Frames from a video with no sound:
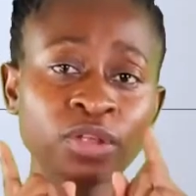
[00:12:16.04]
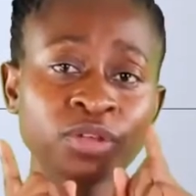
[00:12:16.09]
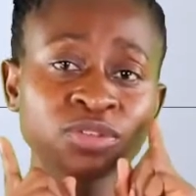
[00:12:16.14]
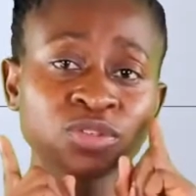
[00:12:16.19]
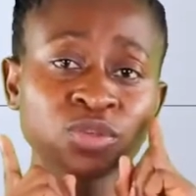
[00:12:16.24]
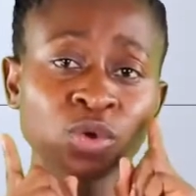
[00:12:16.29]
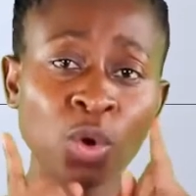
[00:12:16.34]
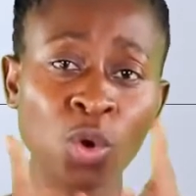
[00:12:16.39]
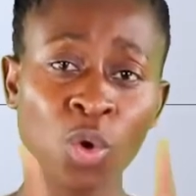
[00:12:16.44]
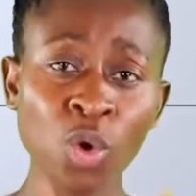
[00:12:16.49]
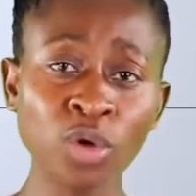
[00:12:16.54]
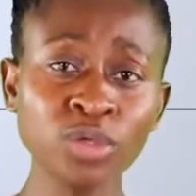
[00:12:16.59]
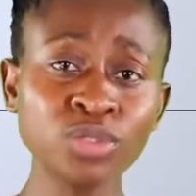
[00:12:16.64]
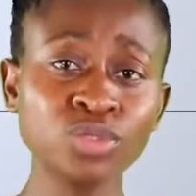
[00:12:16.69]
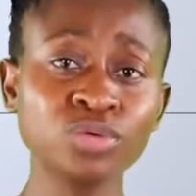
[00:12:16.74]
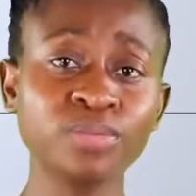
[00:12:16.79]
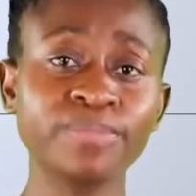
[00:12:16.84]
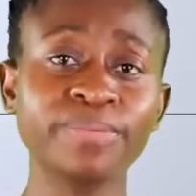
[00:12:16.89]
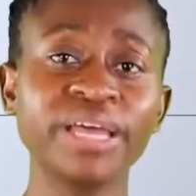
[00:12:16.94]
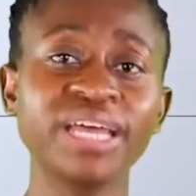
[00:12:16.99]
So go
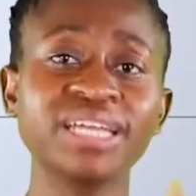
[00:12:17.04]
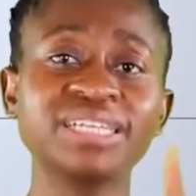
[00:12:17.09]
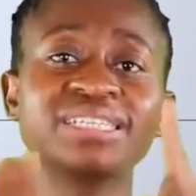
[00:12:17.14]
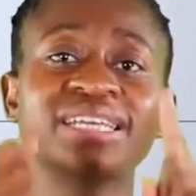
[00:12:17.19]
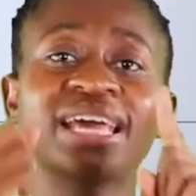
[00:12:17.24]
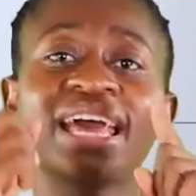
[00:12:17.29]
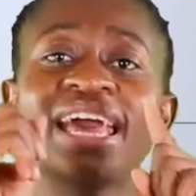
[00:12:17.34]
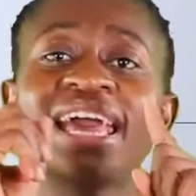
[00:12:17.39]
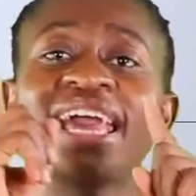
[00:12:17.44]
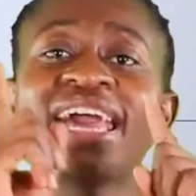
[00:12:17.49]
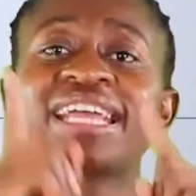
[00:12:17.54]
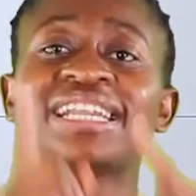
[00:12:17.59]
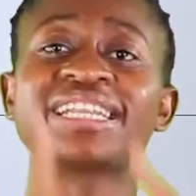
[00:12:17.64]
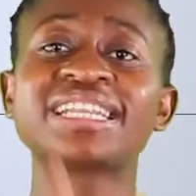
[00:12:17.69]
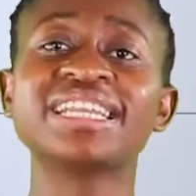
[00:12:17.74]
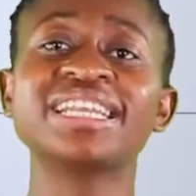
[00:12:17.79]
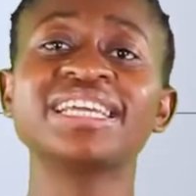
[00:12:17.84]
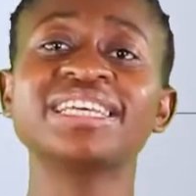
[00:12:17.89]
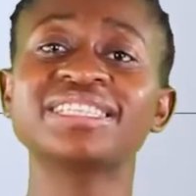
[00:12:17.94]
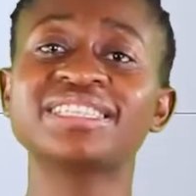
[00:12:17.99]
to bed
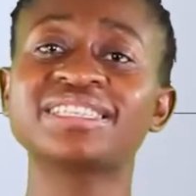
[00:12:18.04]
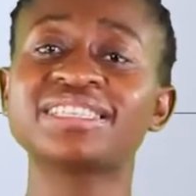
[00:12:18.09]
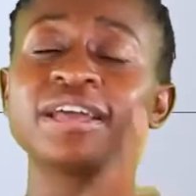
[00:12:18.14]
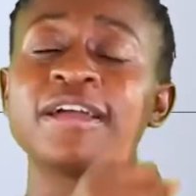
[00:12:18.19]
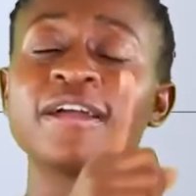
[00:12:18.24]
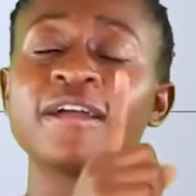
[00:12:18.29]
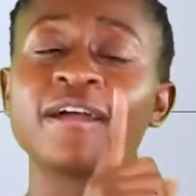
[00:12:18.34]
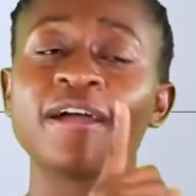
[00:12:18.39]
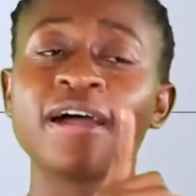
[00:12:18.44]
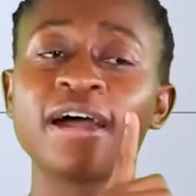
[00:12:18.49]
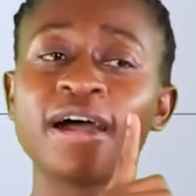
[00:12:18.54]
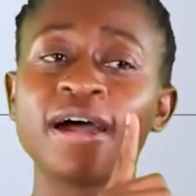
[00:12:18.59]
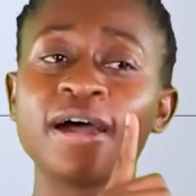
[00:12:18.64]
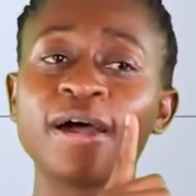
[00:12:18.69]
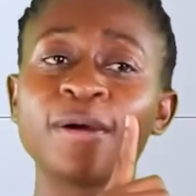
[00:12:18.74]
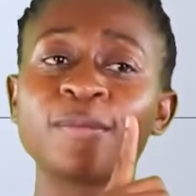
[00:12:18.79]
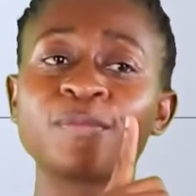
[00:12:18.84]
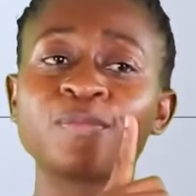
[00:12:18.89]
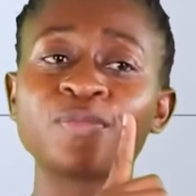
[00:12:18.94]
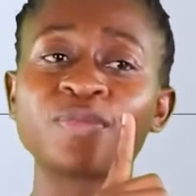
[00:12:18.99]
at least
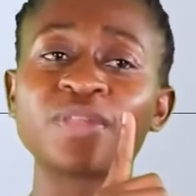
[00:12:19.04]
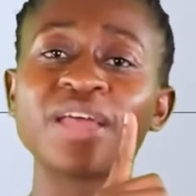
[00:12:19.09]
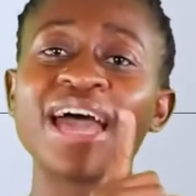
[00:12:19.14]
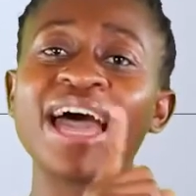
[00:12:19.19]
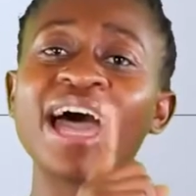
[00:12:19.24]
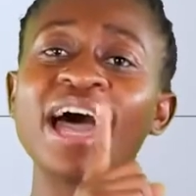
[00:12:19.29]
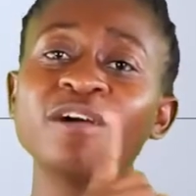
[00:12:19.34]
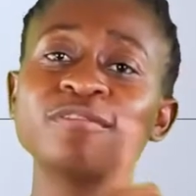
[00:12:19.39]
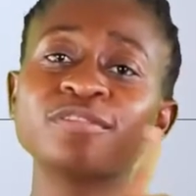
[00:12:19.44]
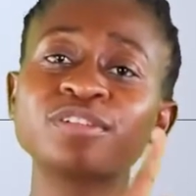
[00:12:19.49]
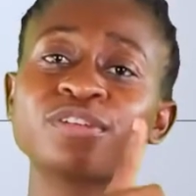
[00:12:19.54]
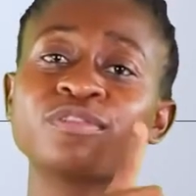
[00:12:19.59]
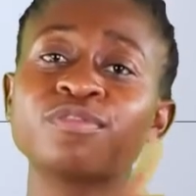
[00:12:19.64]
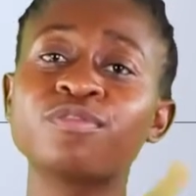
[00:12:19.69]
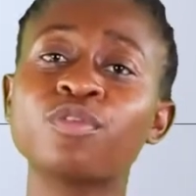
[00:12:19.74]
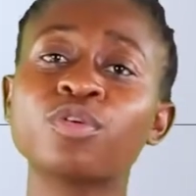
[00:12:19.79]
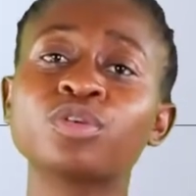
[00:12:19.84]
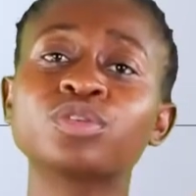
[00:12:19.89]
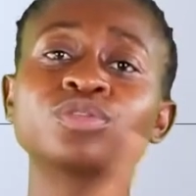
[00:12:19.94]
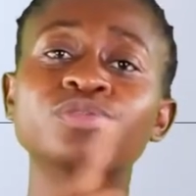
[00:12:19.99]
after
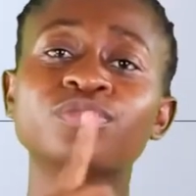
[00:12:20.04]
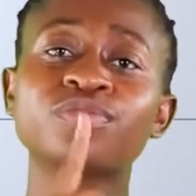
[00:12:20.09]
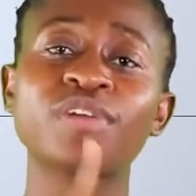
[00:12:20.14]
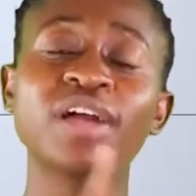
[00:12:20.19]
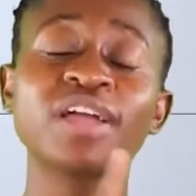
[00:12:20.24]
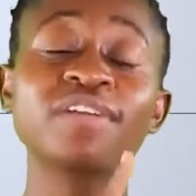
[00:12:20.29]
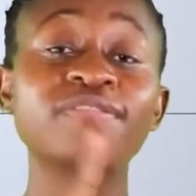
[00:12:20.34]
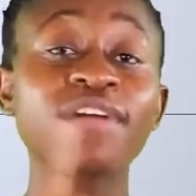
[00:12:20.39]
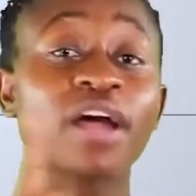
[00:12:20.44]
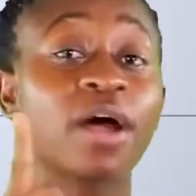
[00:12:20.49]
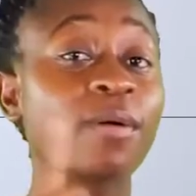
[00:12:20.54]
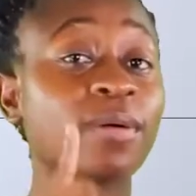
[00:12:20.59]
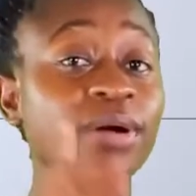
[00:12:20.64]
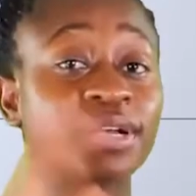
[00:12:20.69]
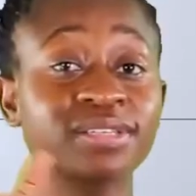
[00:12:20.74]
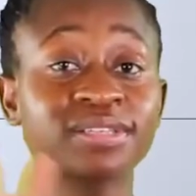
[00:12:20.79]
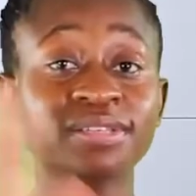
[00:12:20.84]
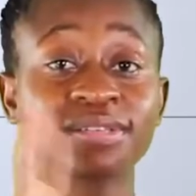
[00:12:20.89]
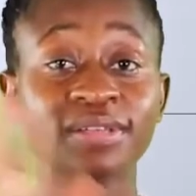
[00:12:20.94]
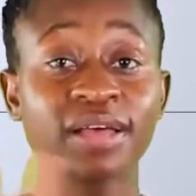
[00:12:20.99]
4 to 5
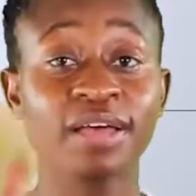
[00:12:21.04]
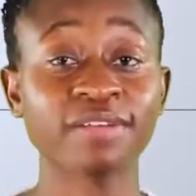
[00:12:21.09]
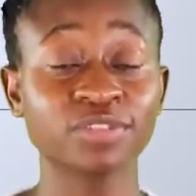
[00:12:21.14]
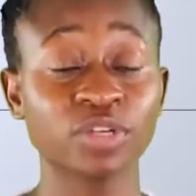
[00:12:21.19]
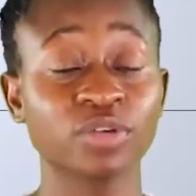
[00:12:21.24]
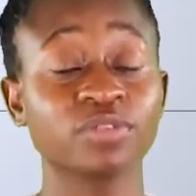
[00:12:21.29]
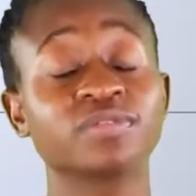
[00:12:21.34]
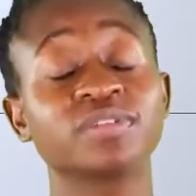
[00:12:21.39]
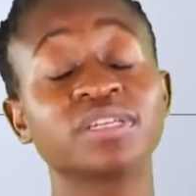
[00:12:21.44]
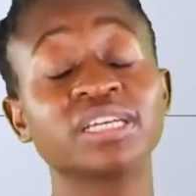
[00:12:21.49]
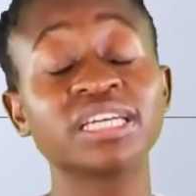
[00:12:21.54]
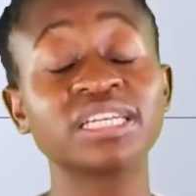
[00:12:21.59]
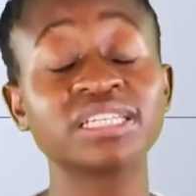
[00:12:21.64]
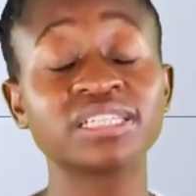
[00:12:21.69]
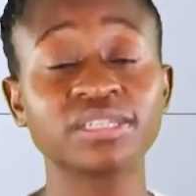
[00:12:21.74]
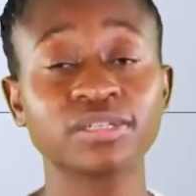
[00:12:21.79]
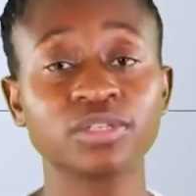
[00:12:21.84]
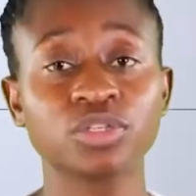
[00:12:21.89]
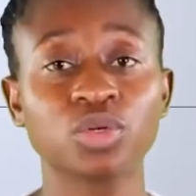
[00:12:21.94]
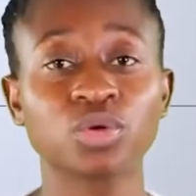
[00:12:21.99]
hours after you've
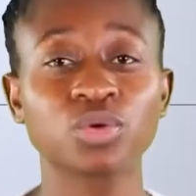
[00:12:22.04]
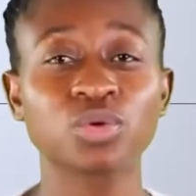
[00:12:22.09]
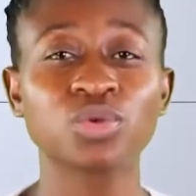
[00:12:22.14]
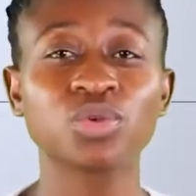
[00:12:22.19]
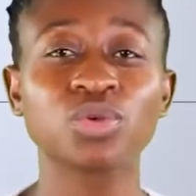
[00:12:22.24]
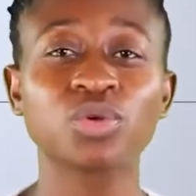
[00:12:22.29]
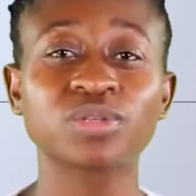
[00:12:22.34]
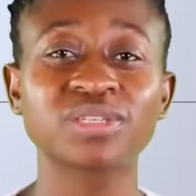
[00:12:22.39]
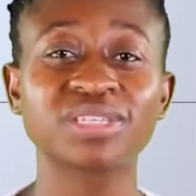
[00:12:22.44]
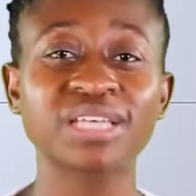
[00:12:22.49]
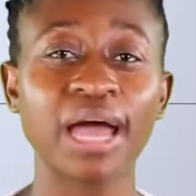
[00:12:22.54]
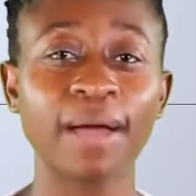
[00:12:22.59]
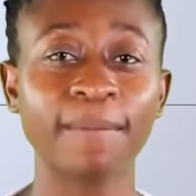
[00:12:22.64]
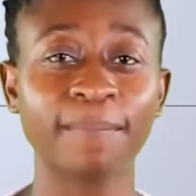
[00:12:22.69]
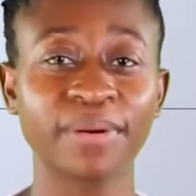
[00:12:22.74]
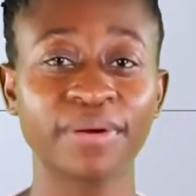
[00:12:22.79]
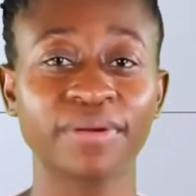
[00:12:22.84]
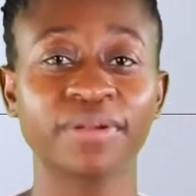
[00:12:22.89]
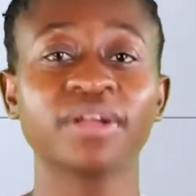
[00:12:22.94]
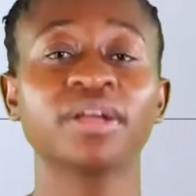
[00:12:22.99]
eaten your
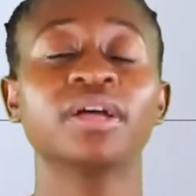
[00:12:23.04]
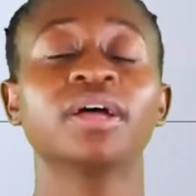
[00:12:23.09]
supper.